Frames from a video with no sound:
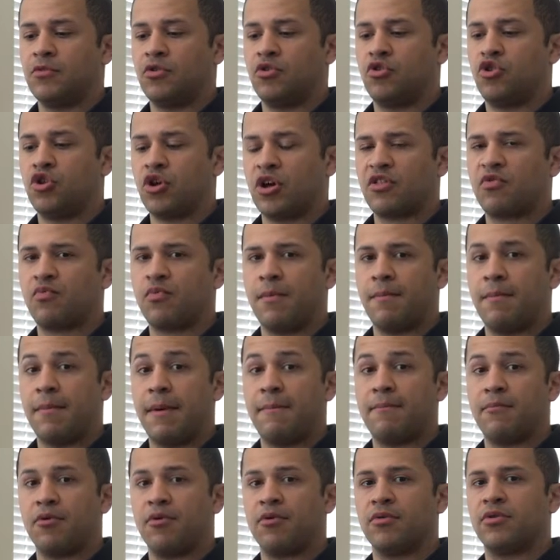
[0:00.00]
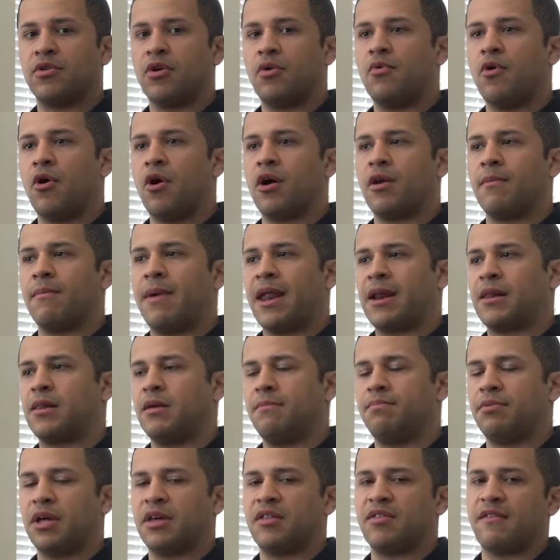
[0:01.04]
just remember, don't automatically
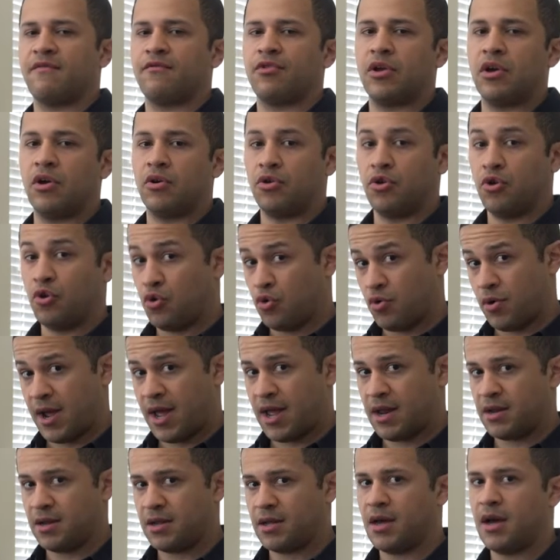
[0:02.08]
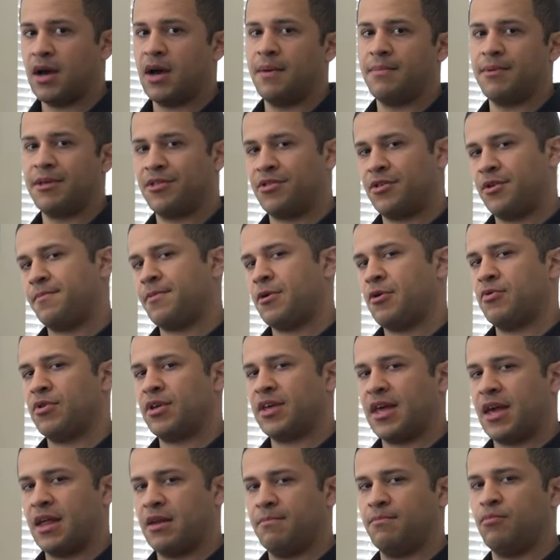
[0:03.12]
place everything on your end because the opponent
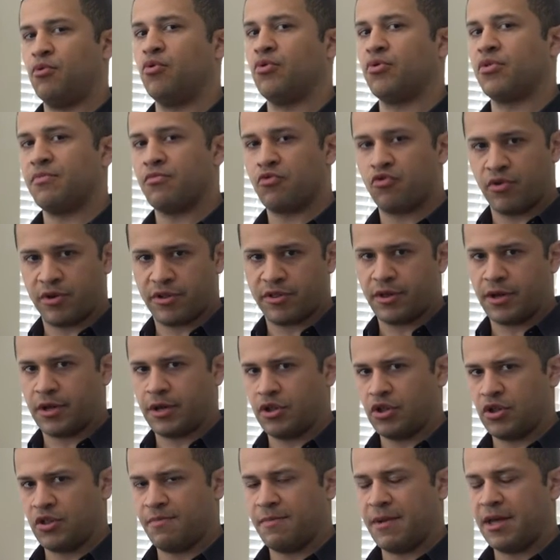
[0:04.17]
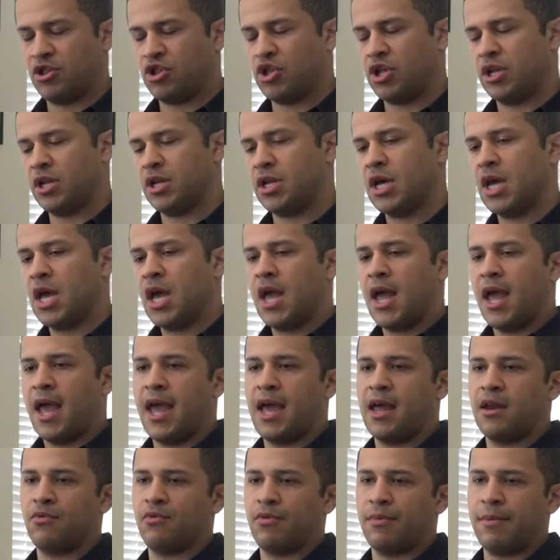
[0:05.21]
can pull some tricks like I just mentioned.
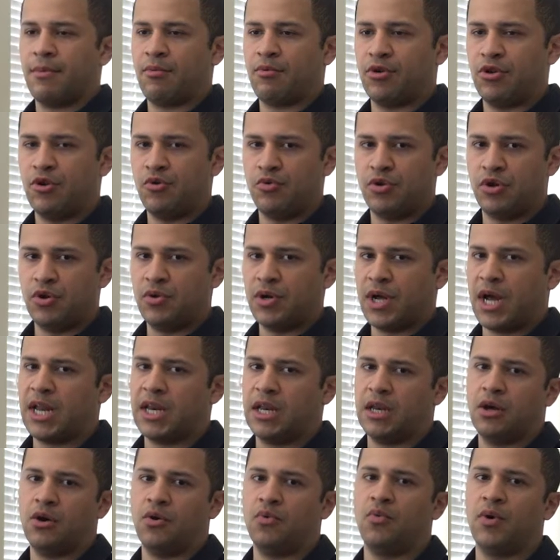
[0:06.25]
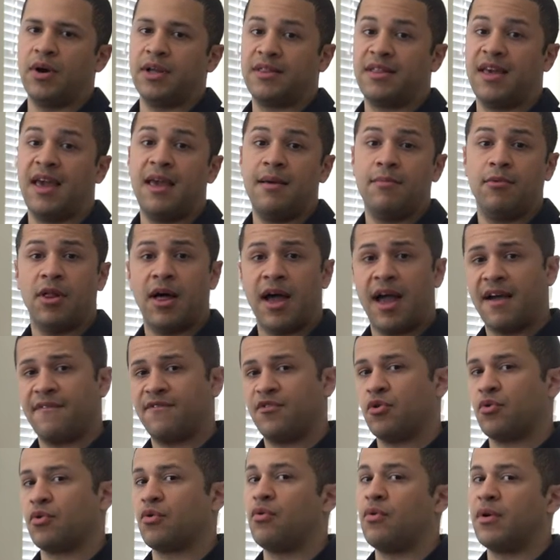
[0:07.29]
And remember, you do not know what table
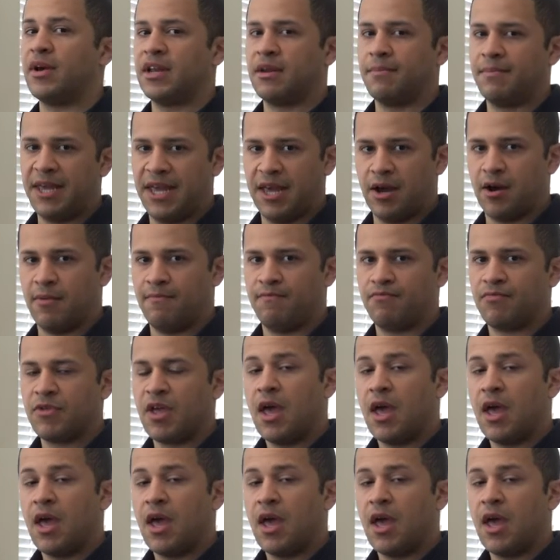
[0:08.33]
half you're going to be on.